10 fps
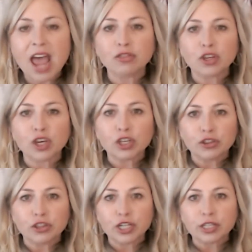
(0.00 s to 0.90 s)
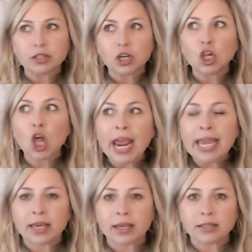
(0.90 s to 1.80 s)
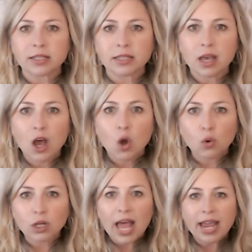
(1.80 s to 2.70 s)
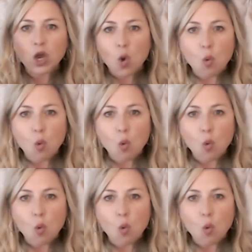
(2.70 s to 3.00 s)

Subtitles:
And the clients were like,